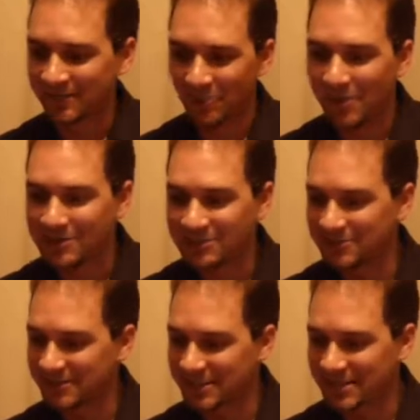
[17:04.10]
The West
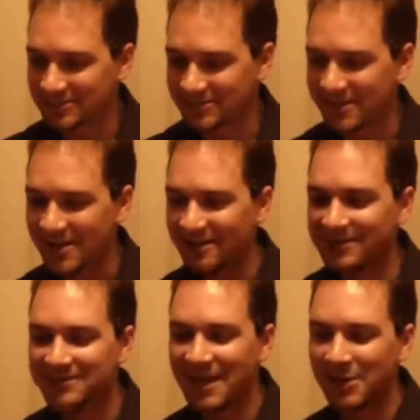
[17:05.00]
or the East? The
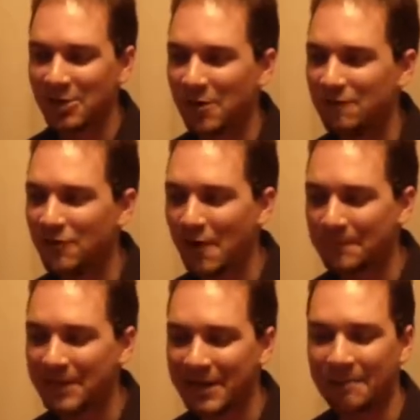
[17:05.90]
2nd overall
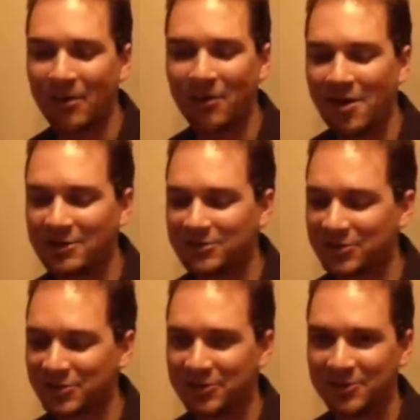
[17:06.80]
pick belongs
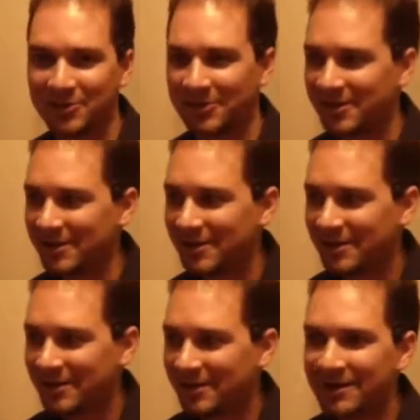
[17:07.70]
to
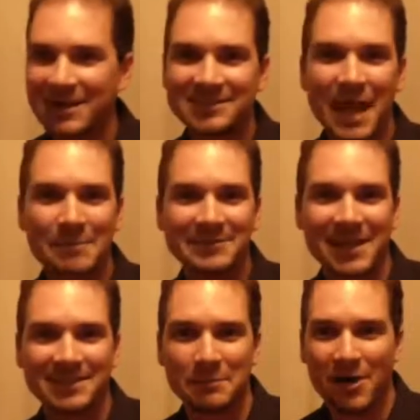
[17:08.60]
Les
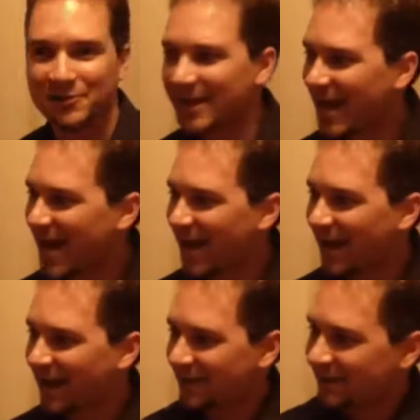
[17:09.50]
Habitants de
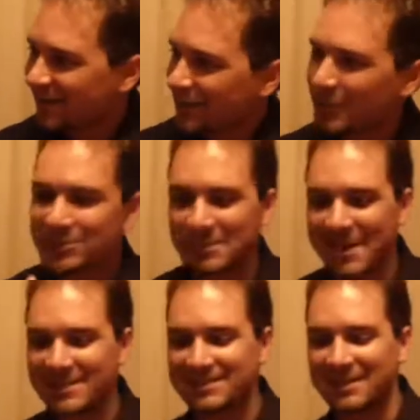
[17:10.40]
Montréal, which
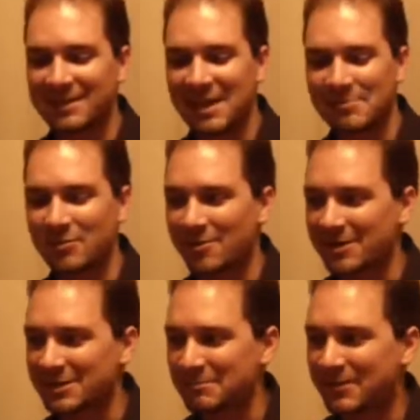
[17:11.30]
means that the number
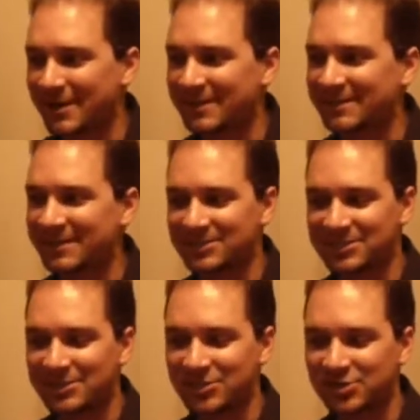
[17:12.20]
1 pick in this
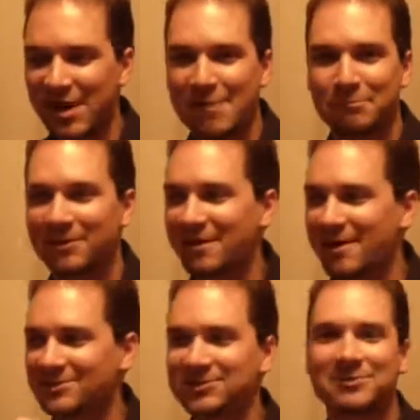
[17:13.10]
year's draft
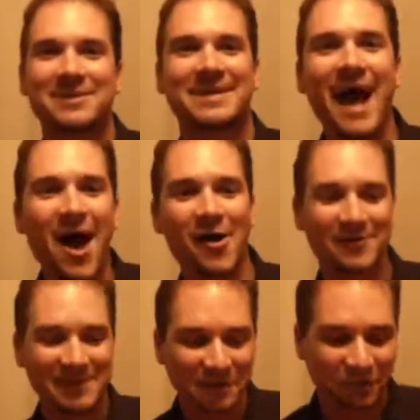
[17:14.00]
belongs to the
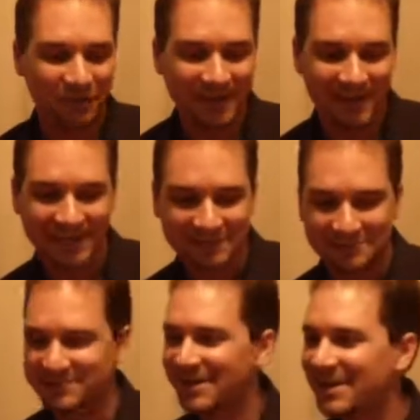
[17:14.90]
Calgary
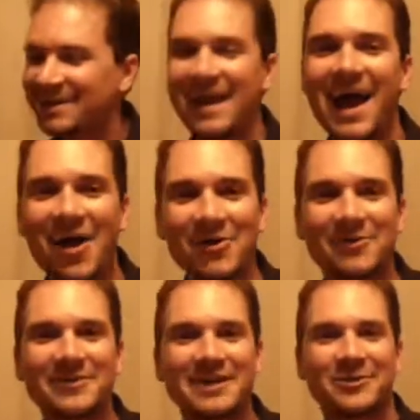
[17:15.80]
Flames.
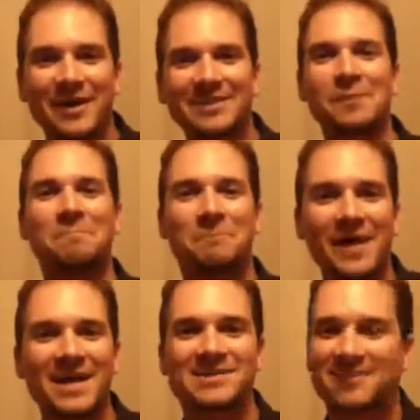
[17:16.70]
Calgary, who had the
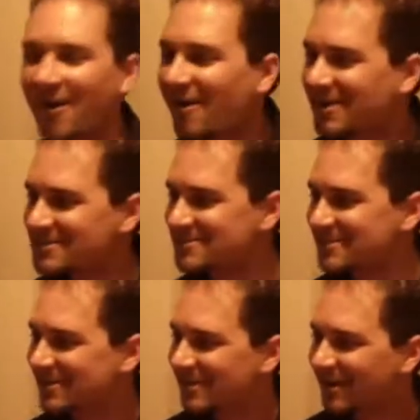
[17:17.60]
best
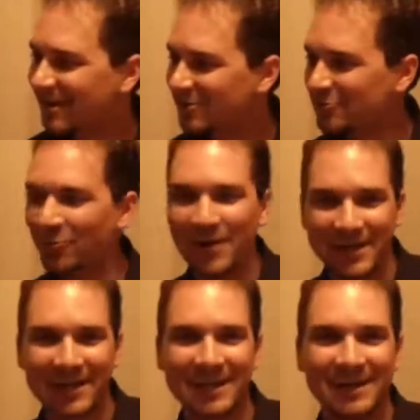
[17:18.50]
odds of
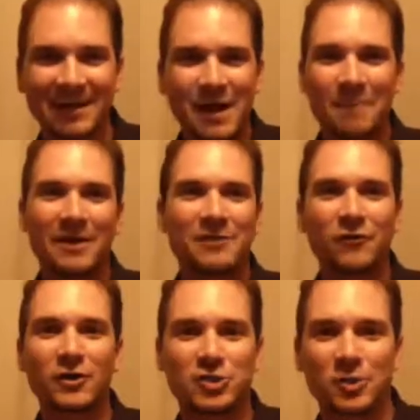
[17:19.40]
winning by
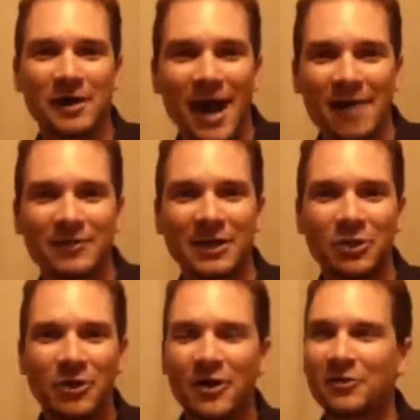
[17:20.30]
virtue of
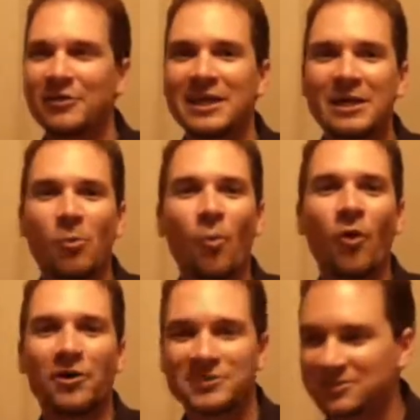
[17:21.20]
having the
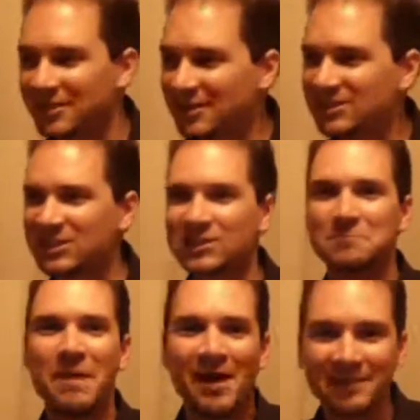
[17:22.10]
worst,
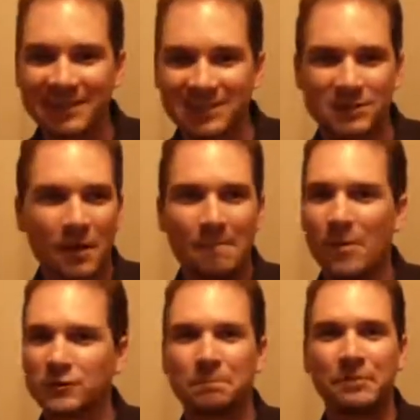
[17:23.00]
smelliest,
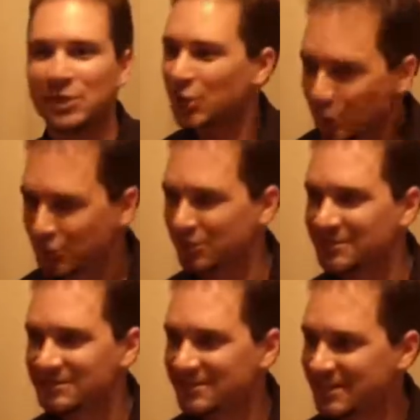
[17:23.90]
most
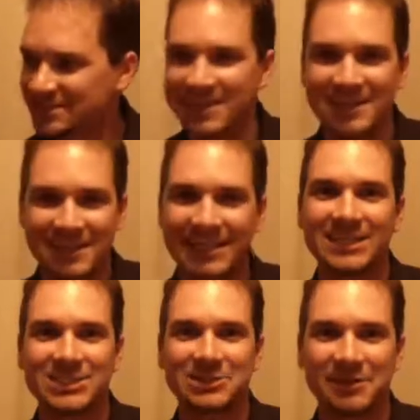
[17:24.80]
putrid season in the
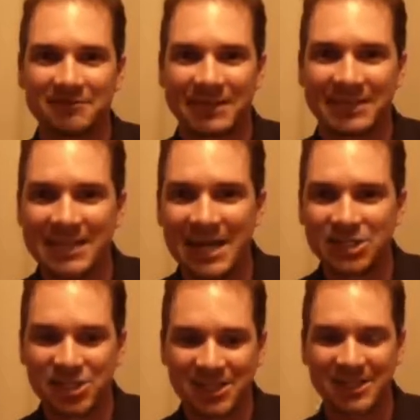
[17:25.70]
history of the
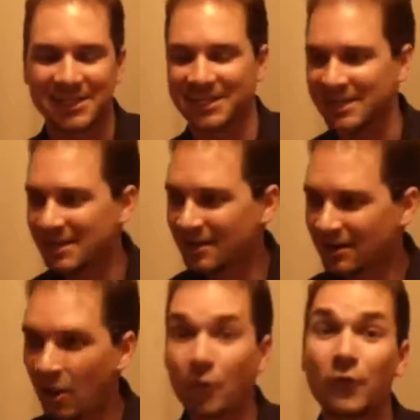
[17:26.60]
EHE.
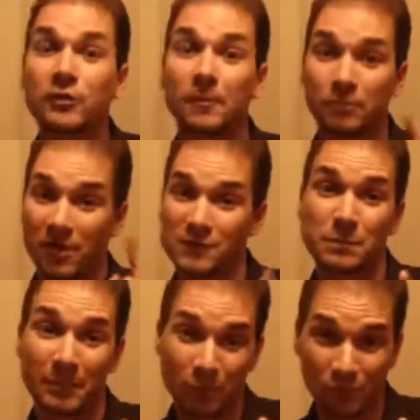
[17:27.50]
Although your
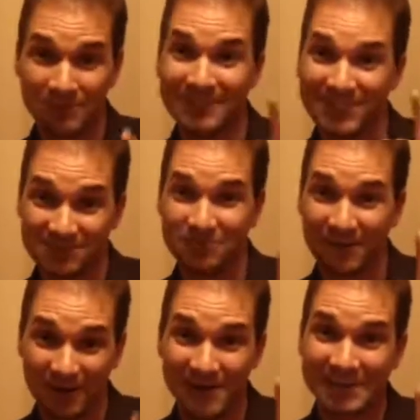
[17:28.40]
prospect pool is
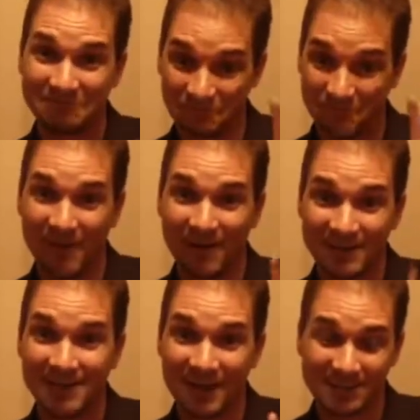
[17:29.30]
very,
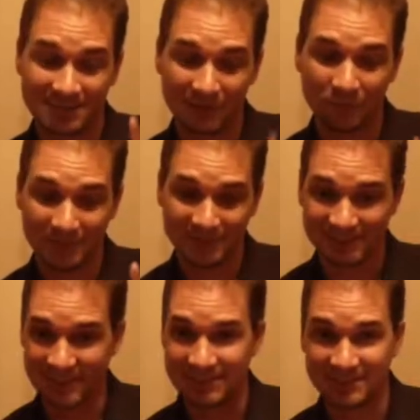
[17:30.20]
very nice, I will
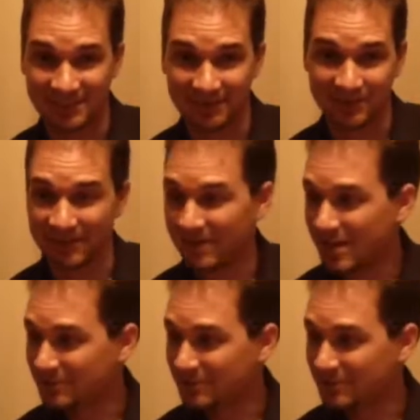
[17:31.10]
say, Steven.